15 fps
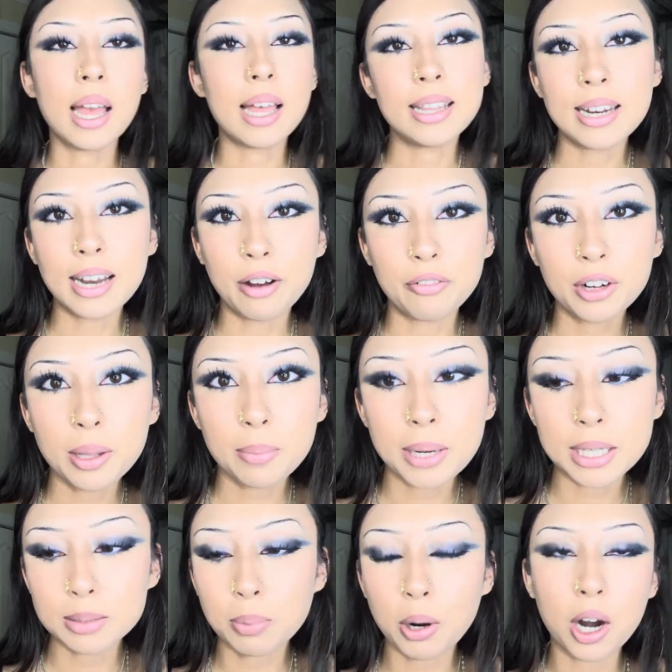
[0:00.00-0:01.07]
And then now for the
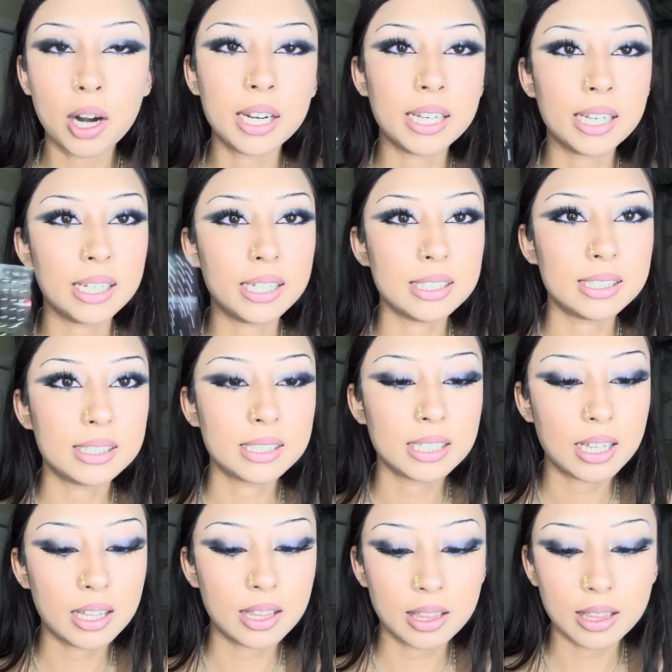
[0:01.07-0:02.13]
best part is
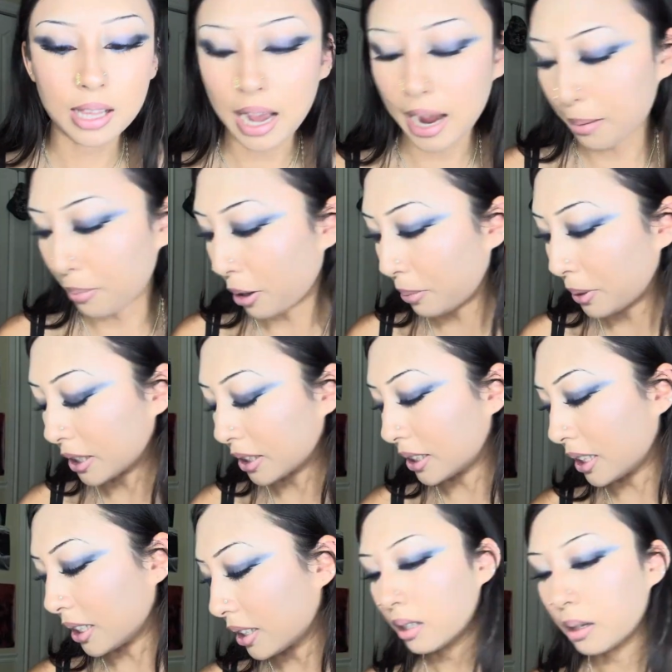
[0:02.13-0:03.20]
the eyebrow
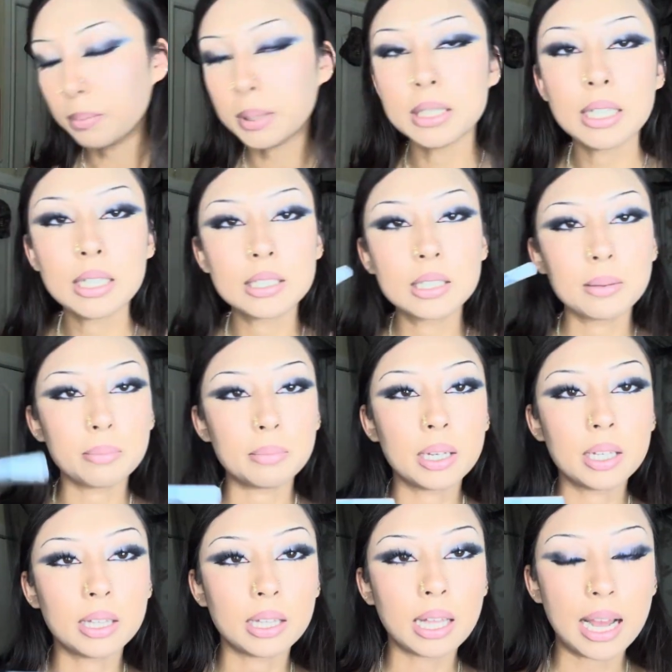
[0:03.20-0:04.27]
piercing. I'm gonna take some
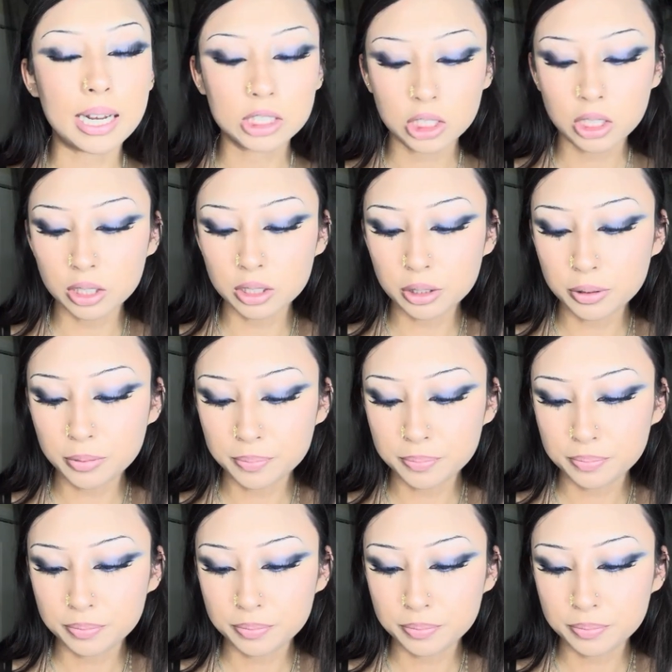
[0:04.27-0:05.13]
lash glue